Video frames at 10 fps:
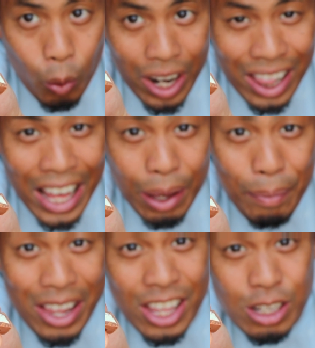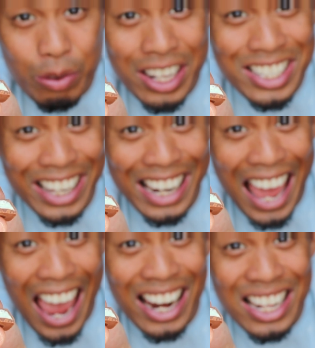What I like about this one, it's like an
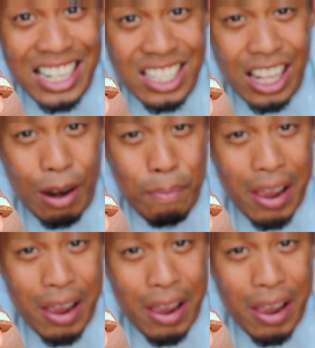Andes thin